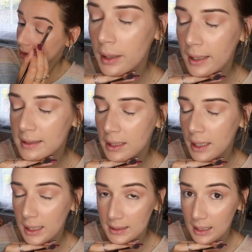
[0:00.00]
Okay, so
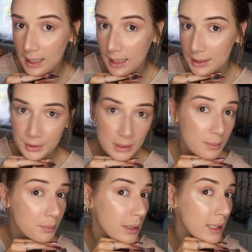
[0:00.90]
that has actually
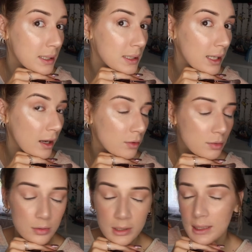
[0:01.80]
blended out
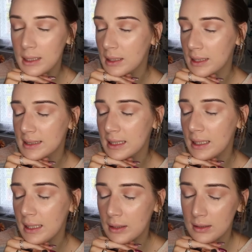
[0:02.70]
really
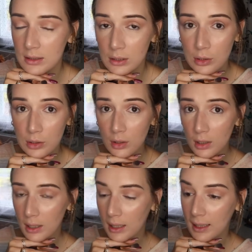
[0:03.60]
nicely. It's
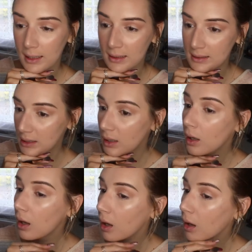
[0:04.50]
not as
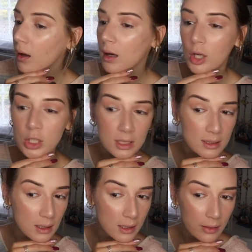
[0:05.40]
harsh
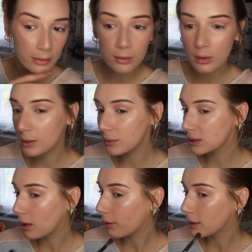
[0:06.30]
as I thought it
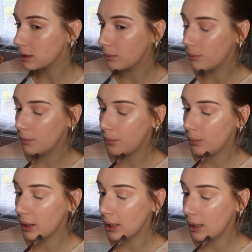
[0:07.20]
was going to
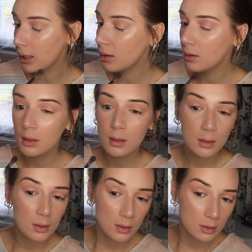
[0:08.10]
be,
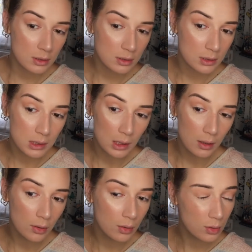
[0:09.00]

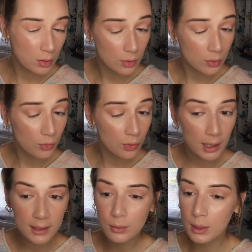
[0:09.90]
so
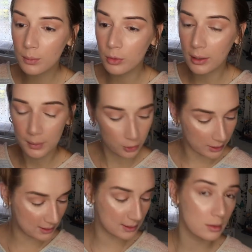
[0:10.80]
that is winning brownie
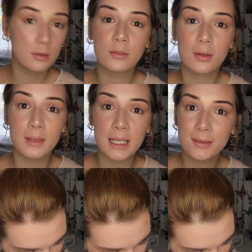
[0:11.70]
points from me.